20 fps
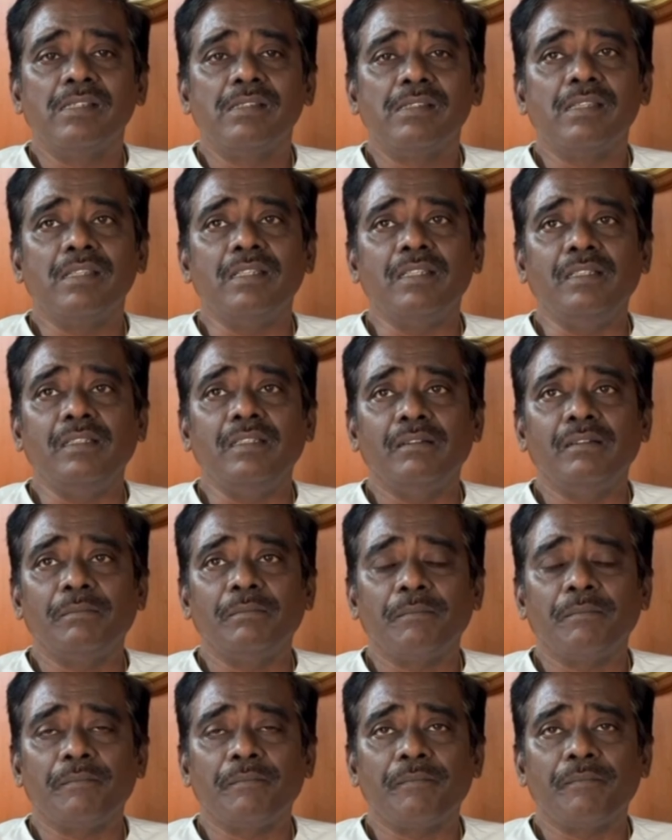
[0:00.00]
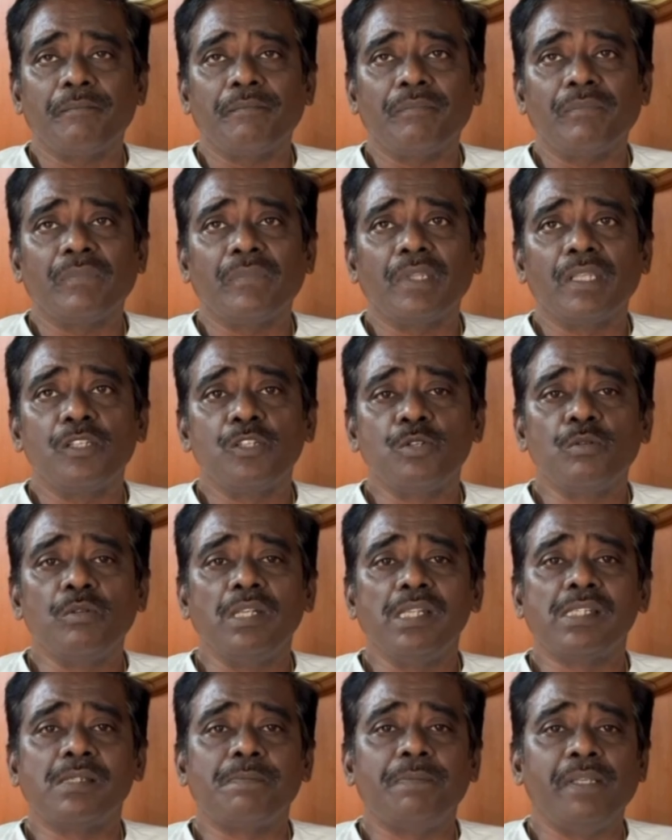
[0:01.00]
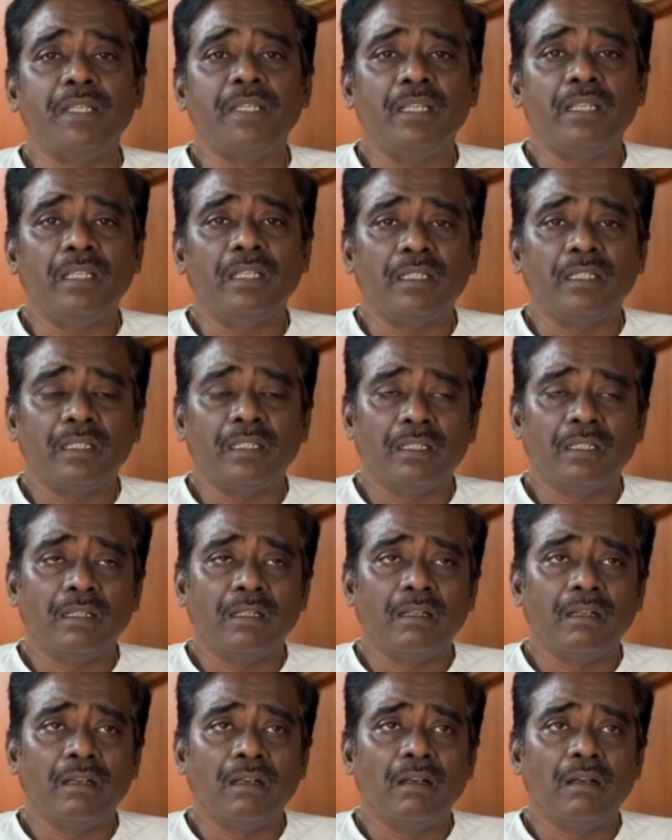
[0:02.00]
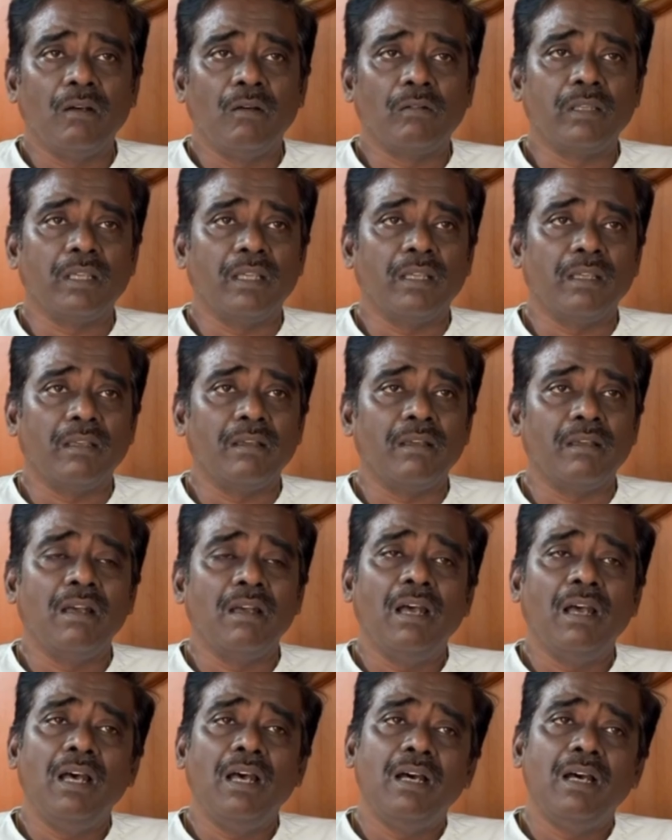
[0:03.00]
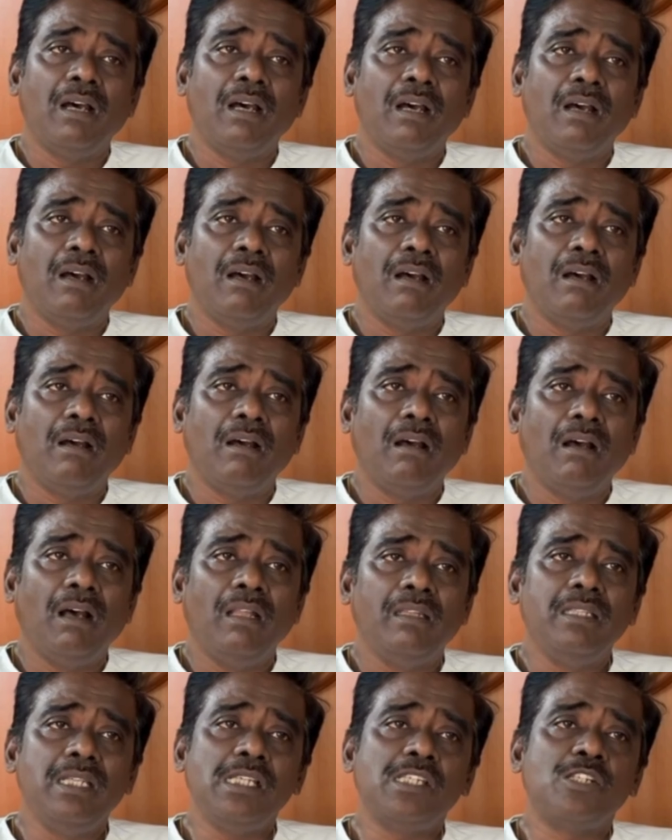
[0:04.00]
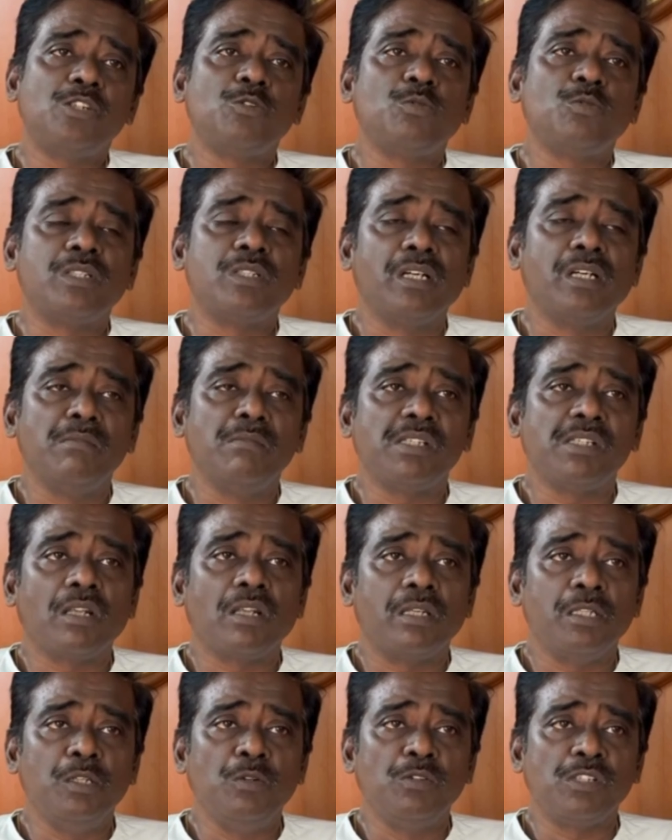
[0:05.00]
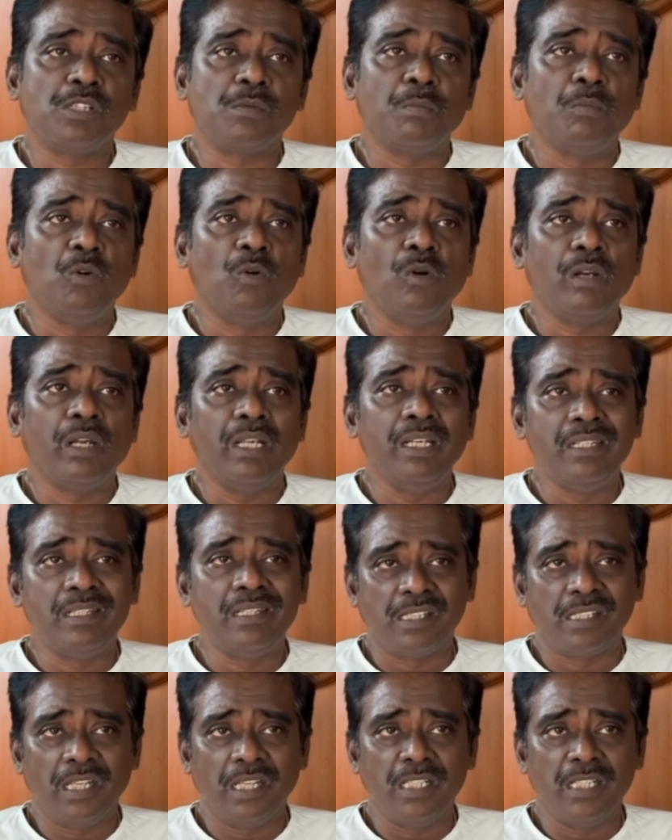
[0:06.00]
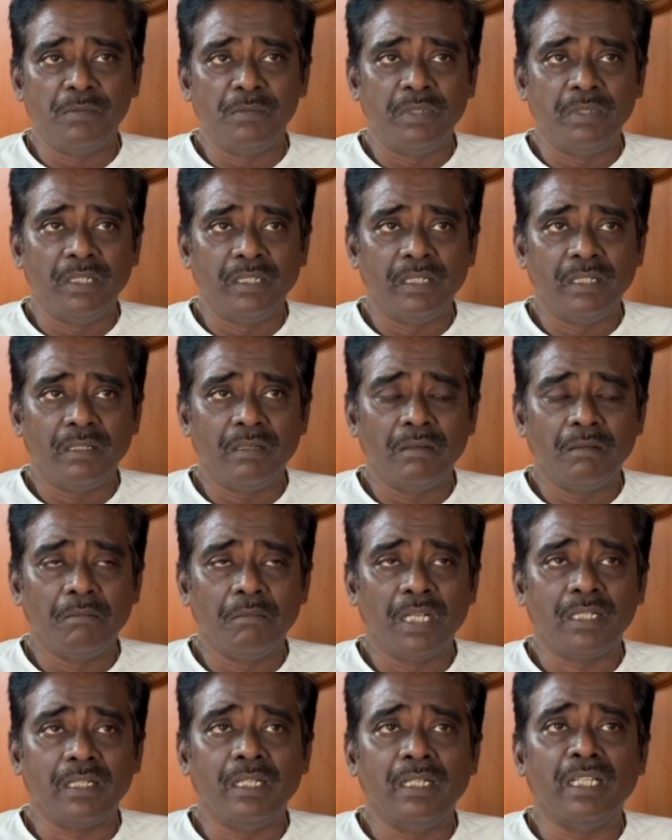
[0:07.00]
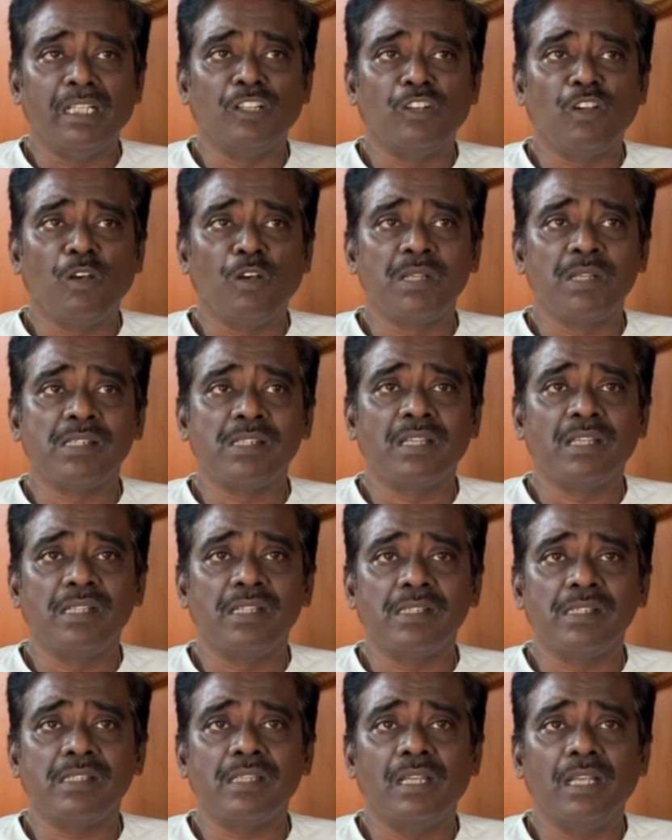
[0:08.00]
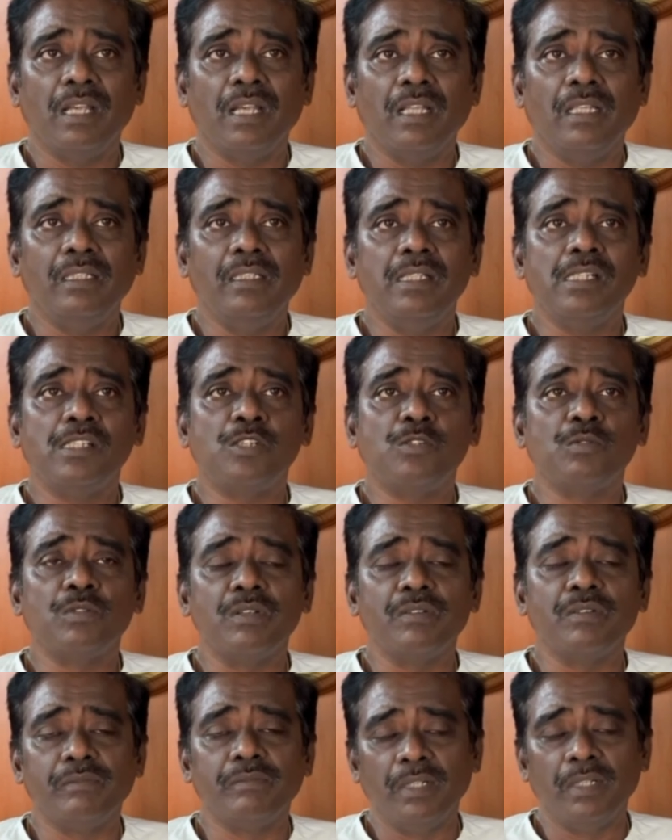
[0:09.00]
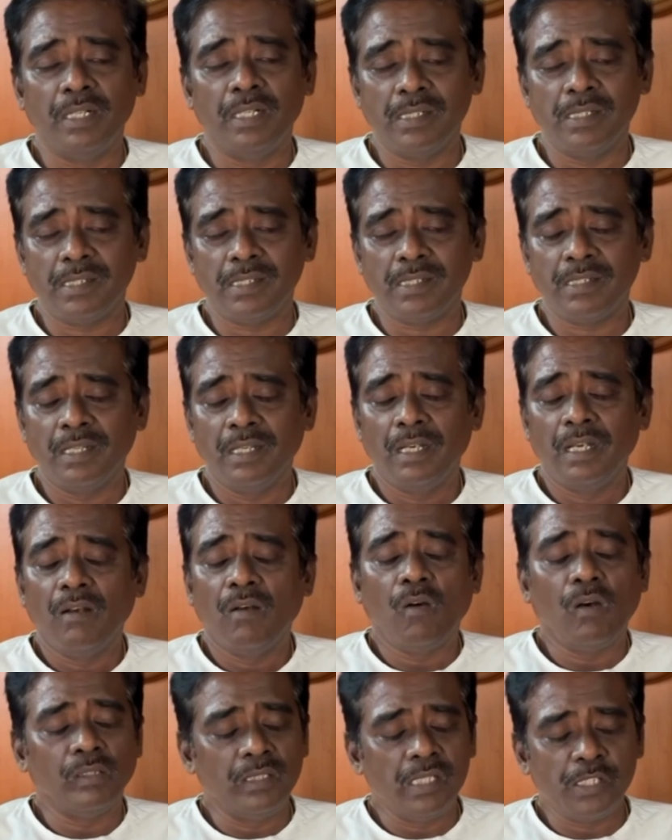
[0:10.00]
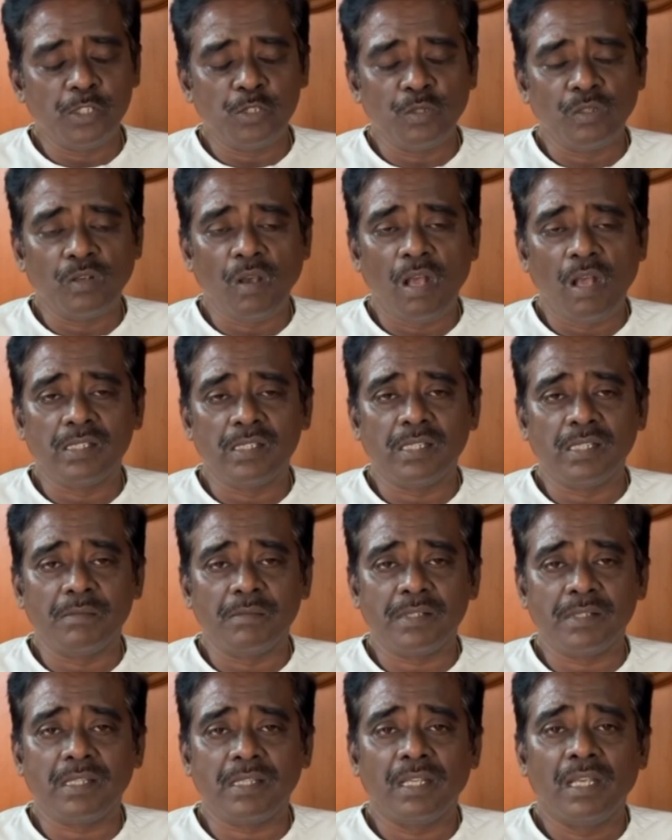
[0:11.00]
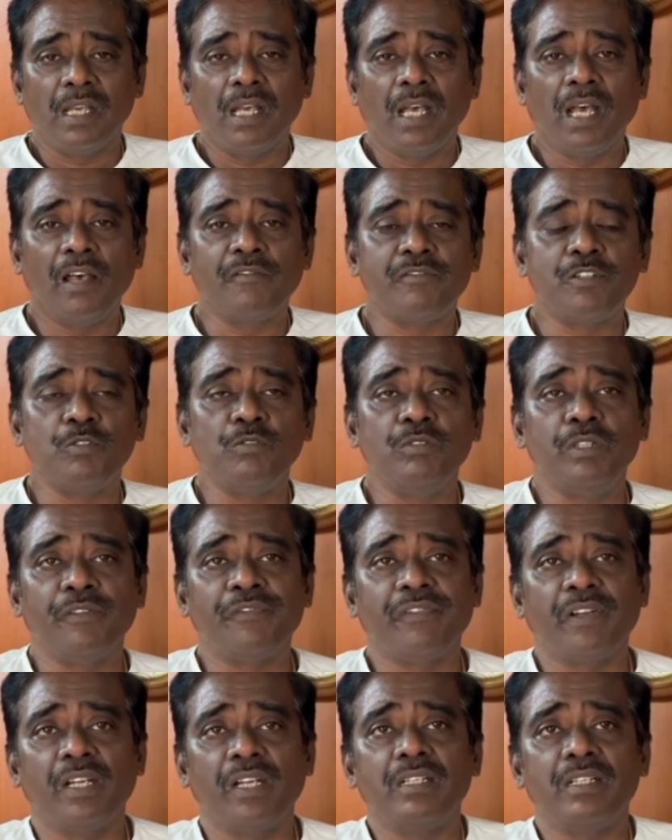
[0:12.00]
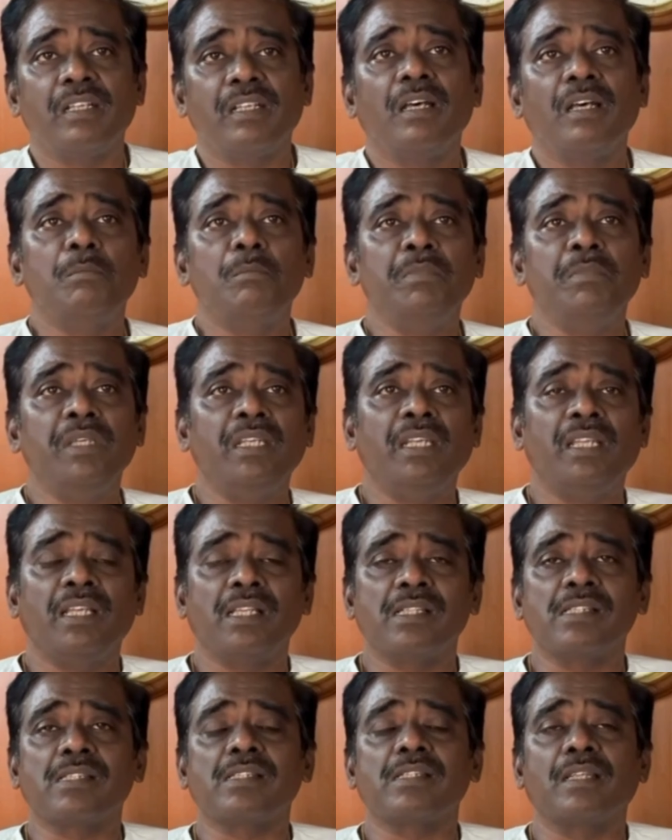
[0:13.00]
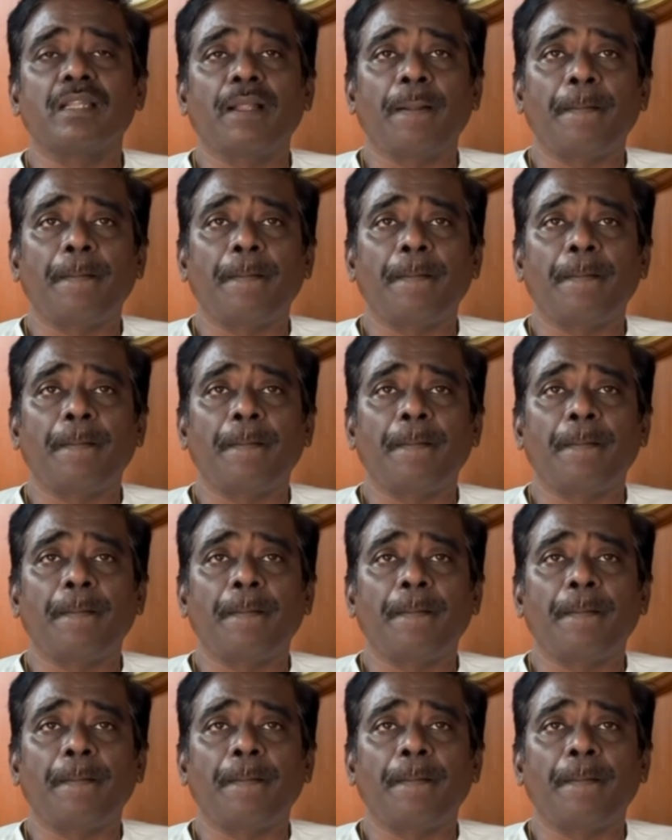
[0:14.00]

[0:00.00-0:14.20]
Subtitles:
See, truly speaking, okay, these two terms are used more interchangeably, but in economic sense, these two words or these two concepts have two different meanings.